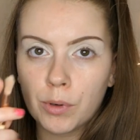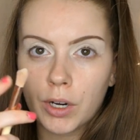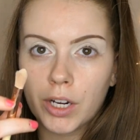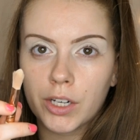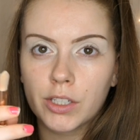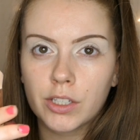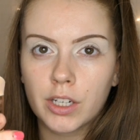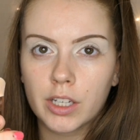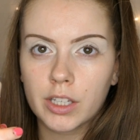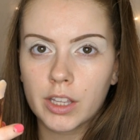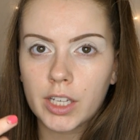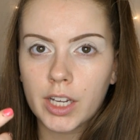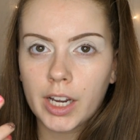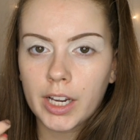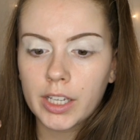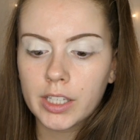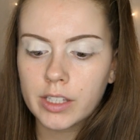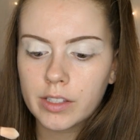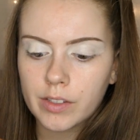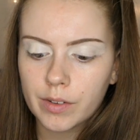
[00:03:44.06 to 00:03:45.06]
brush like
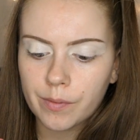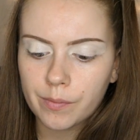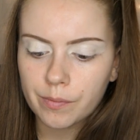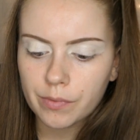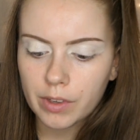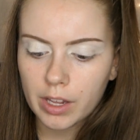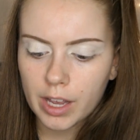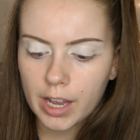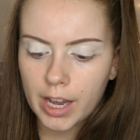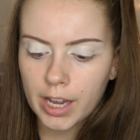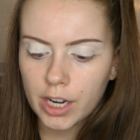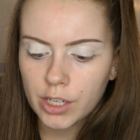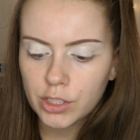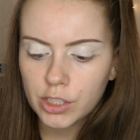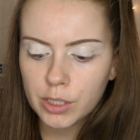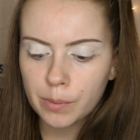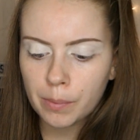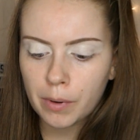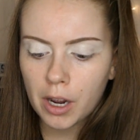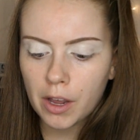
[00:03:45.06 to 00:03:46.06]
this, and I
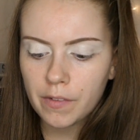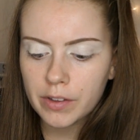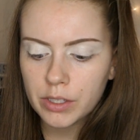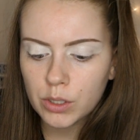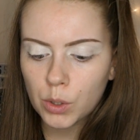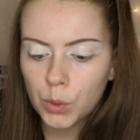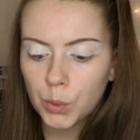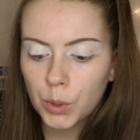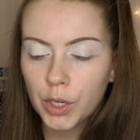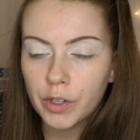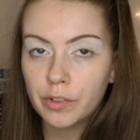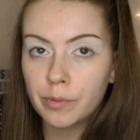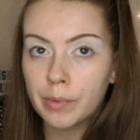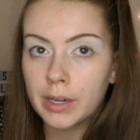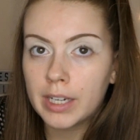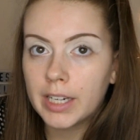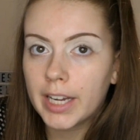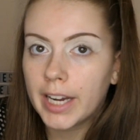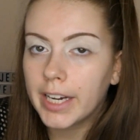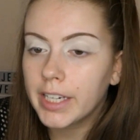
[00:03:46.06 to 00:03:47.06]
just apply this all over
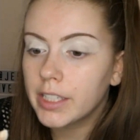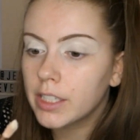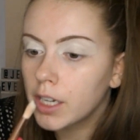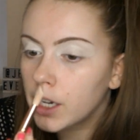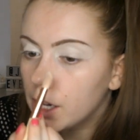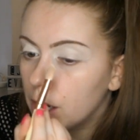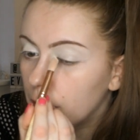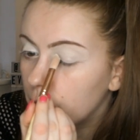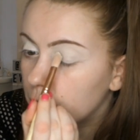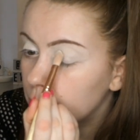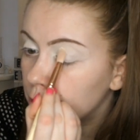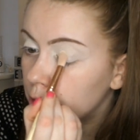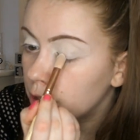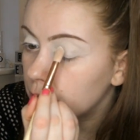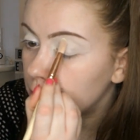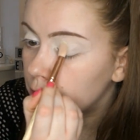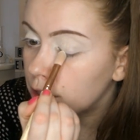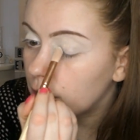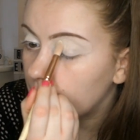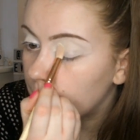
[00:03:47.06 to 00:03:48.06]
my lid,
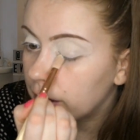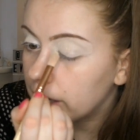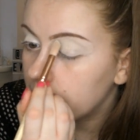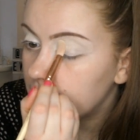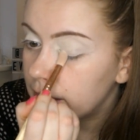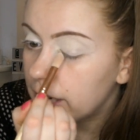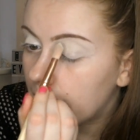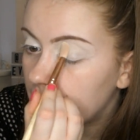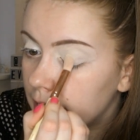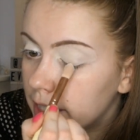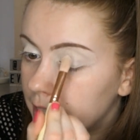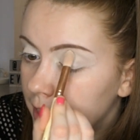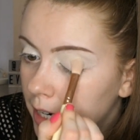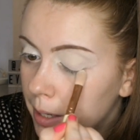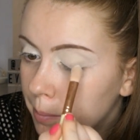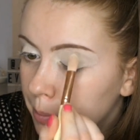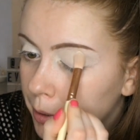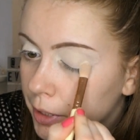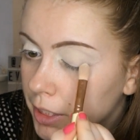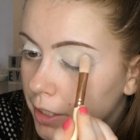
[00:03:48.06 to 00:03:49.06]
just so it sets
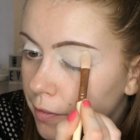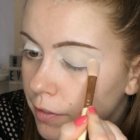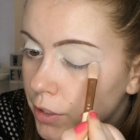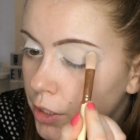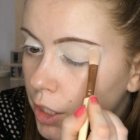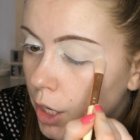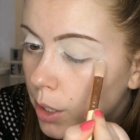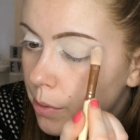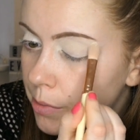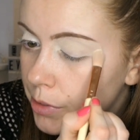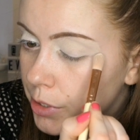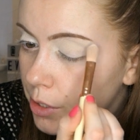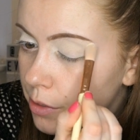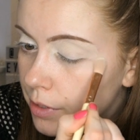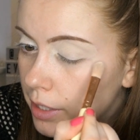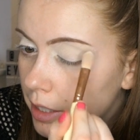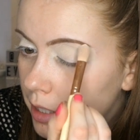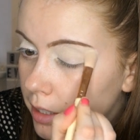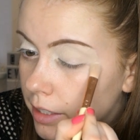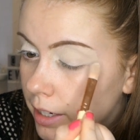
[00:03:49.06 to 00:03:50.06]
it, because if you don't do
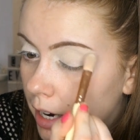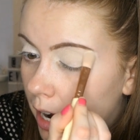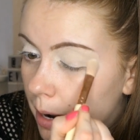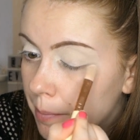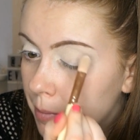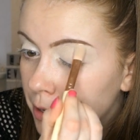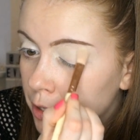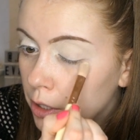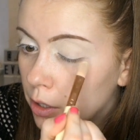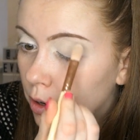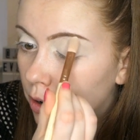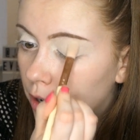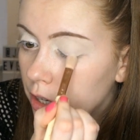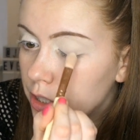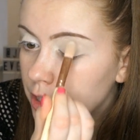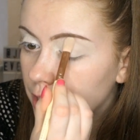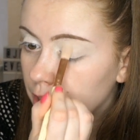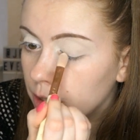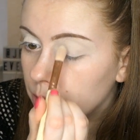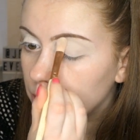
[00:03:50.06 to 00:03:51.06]
this step, then your
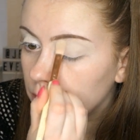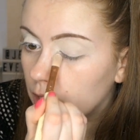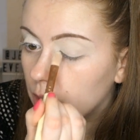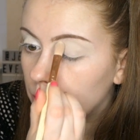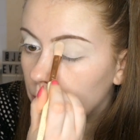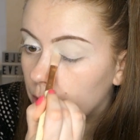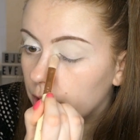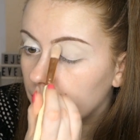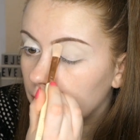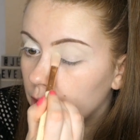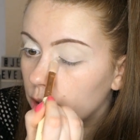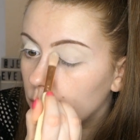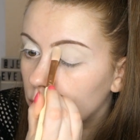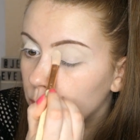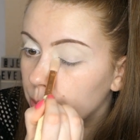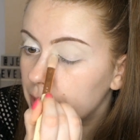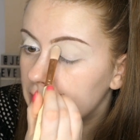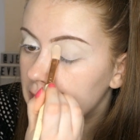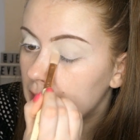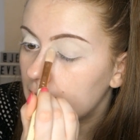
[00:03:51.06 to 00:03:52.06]
eyeshadow will go on and it will
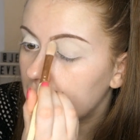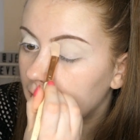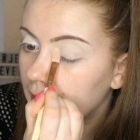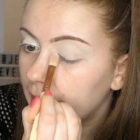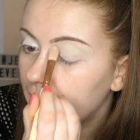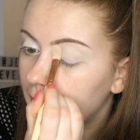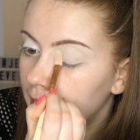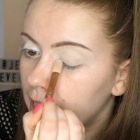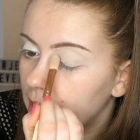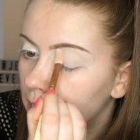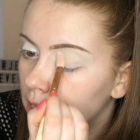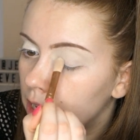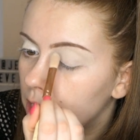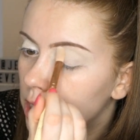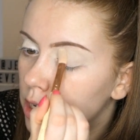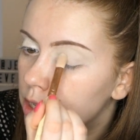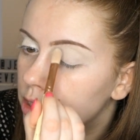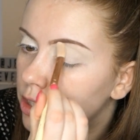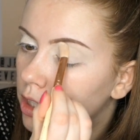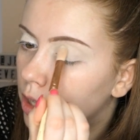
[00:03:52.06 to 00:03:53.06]
be tacky.
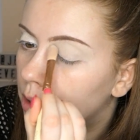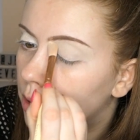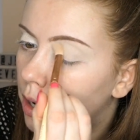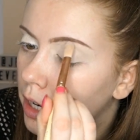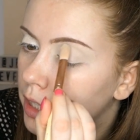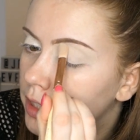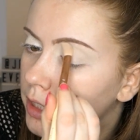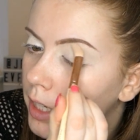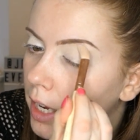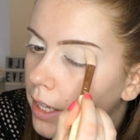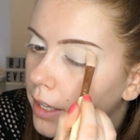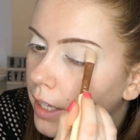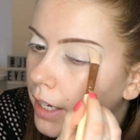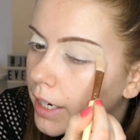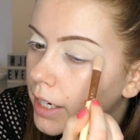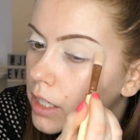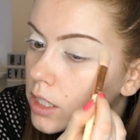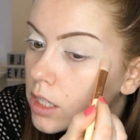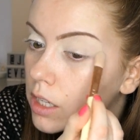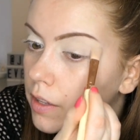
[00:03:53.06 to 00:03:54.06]
So I set
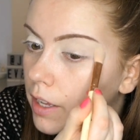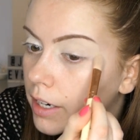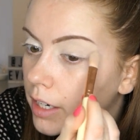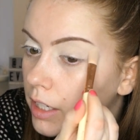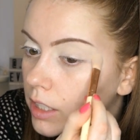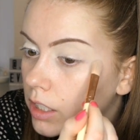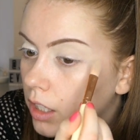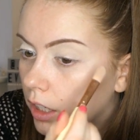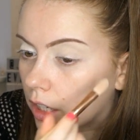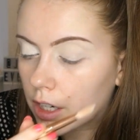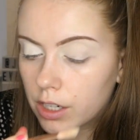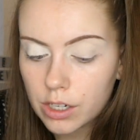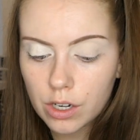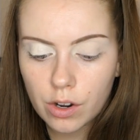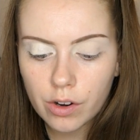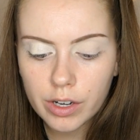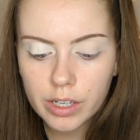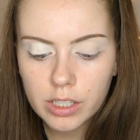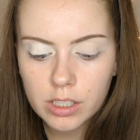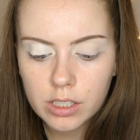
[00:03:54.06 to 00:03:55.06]
this so that it's like a
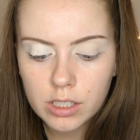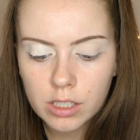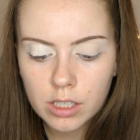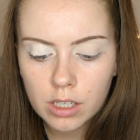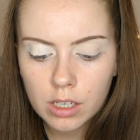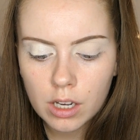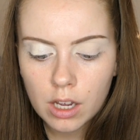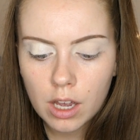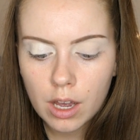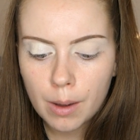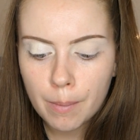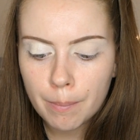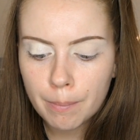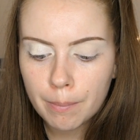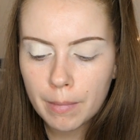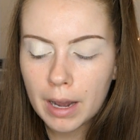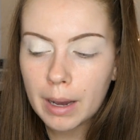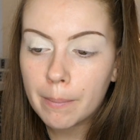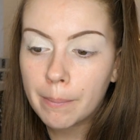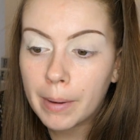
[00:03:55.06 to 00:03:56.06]
nice
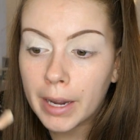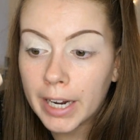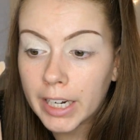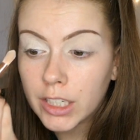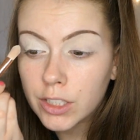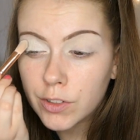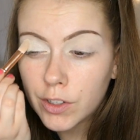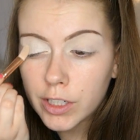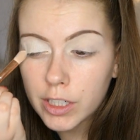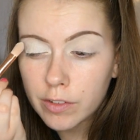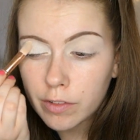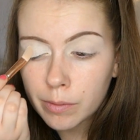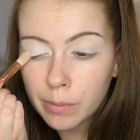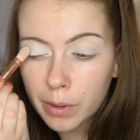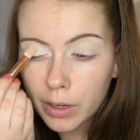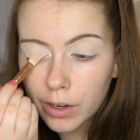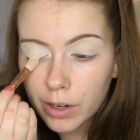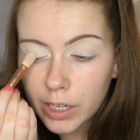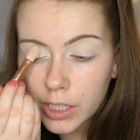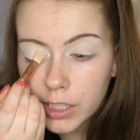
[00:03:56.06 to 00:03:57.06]
matte base ready for
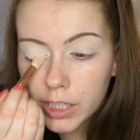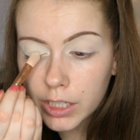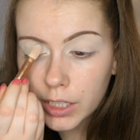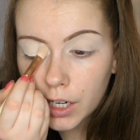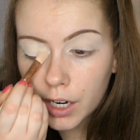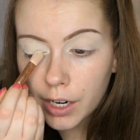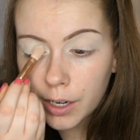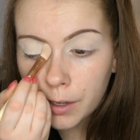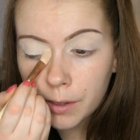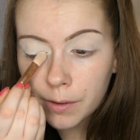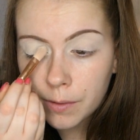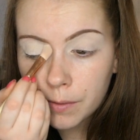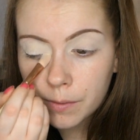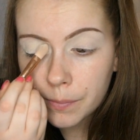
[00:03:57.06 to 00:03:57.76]
my eyeshadow.